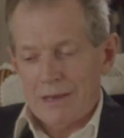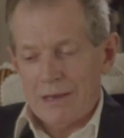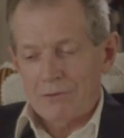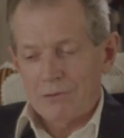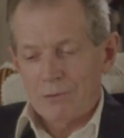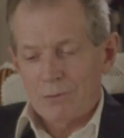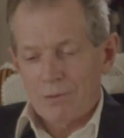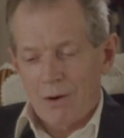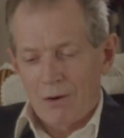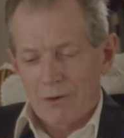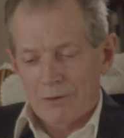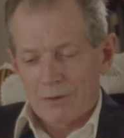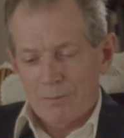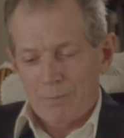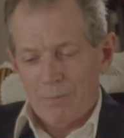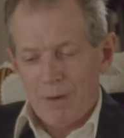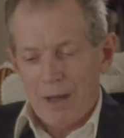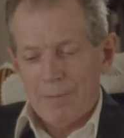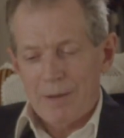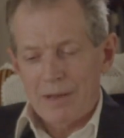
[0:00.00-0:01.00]
and to
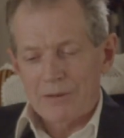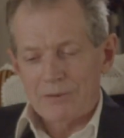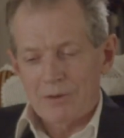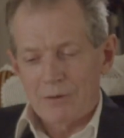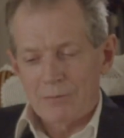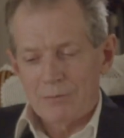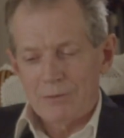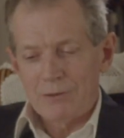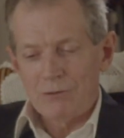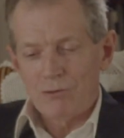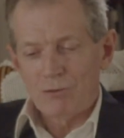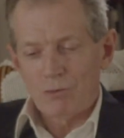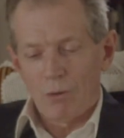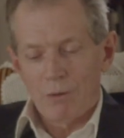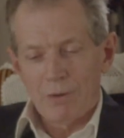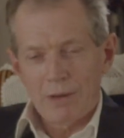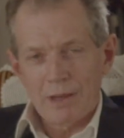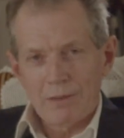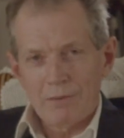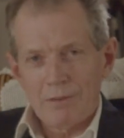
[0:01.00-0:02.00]
occupy myself in
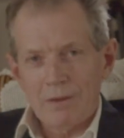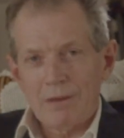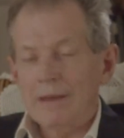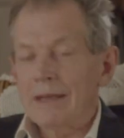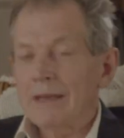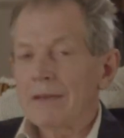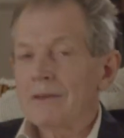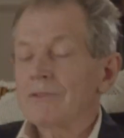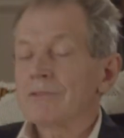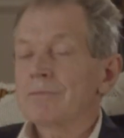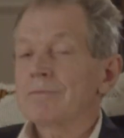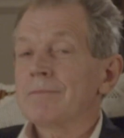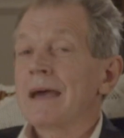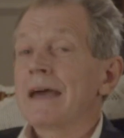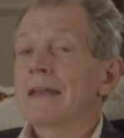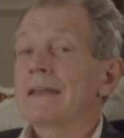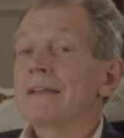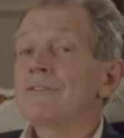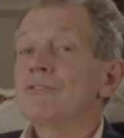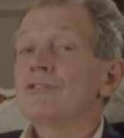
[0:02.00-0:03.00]
drawing the lady's
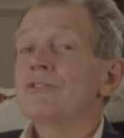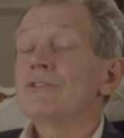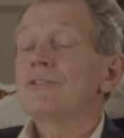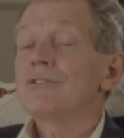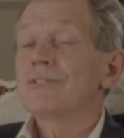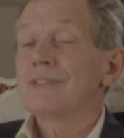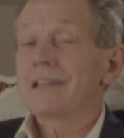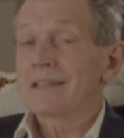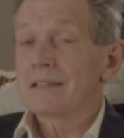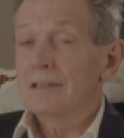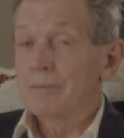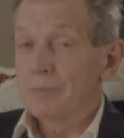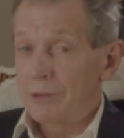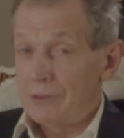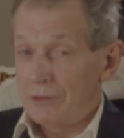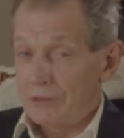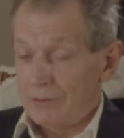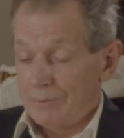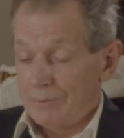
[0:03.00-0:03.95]
marriage settlement.